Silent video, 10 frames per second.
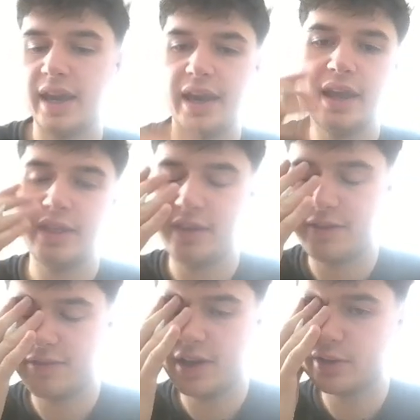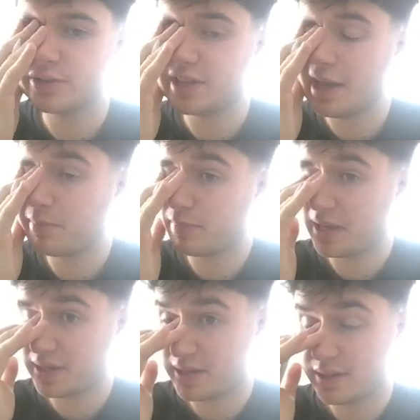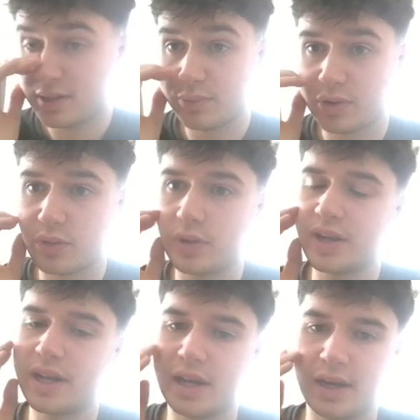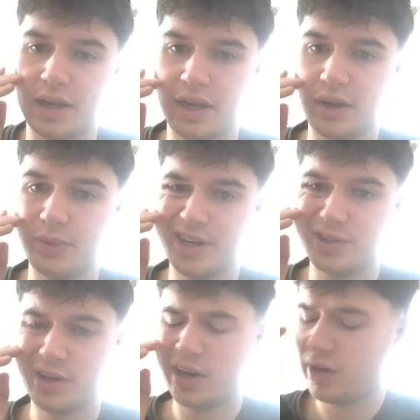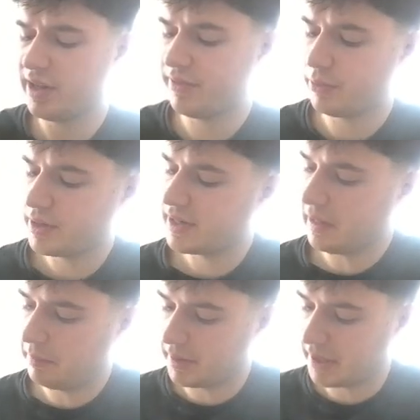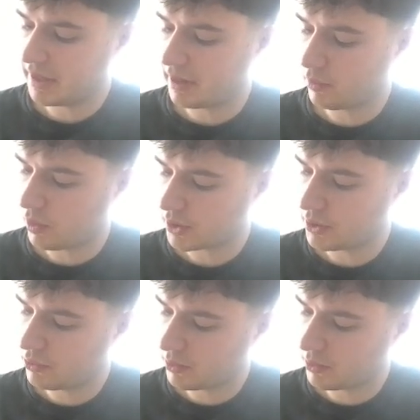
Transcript: And the final step, my recording kind of cut out weird, so I already have it written down, but I'll walk you